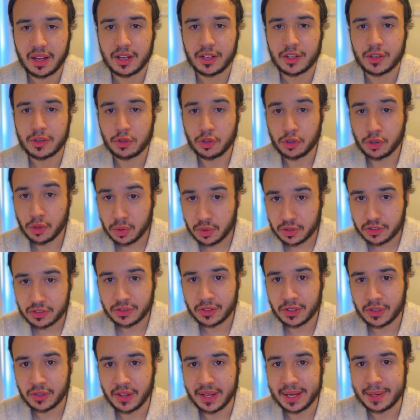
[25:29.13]
You
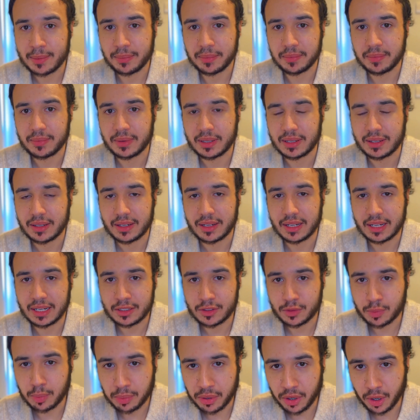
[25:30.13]
saw them
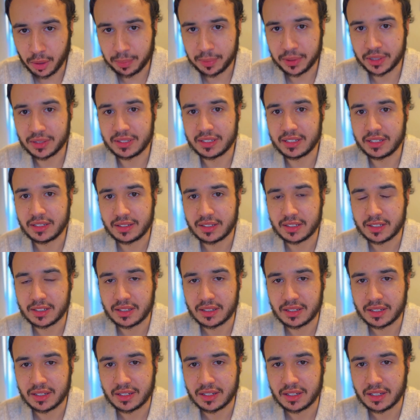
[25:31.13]
as property.
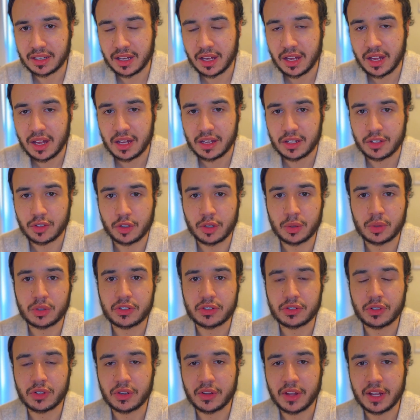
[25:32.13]
You
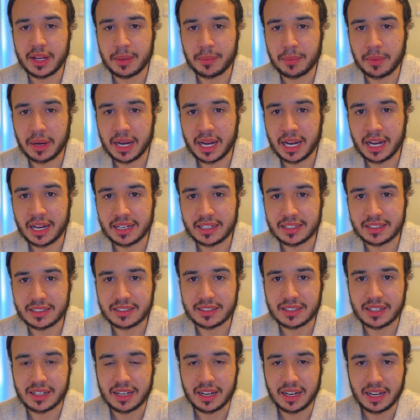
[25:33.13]
saw them
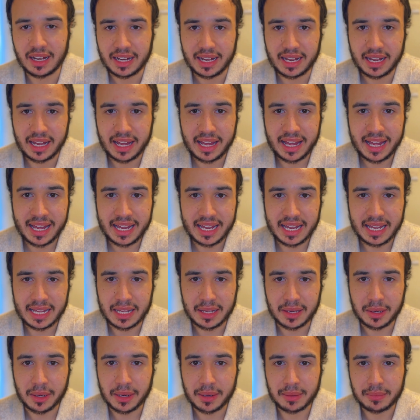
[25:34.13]
as
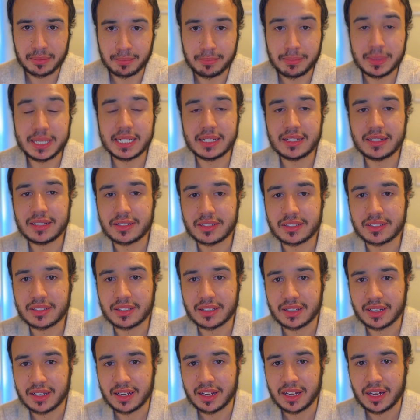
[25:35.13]
a
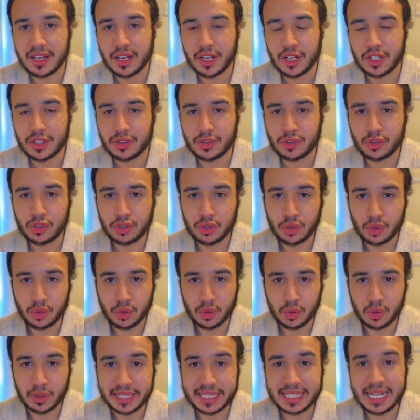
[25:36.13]
means
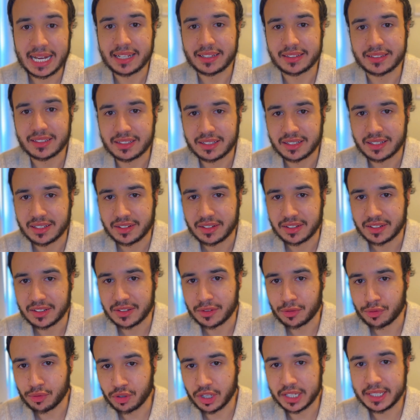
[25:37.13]
to get
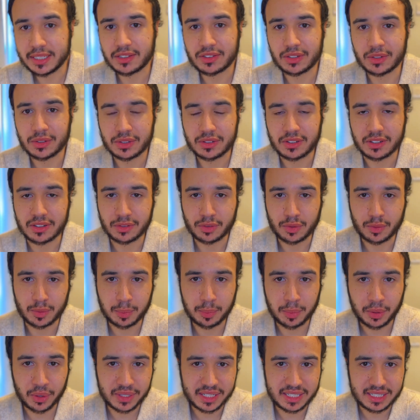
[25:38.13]
resources
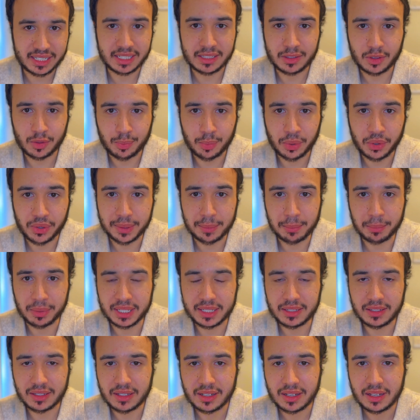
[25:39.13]
from point A to point
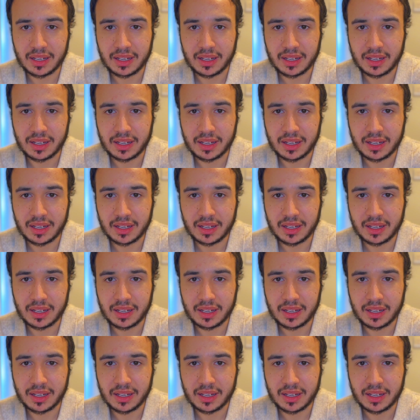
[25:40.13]
B.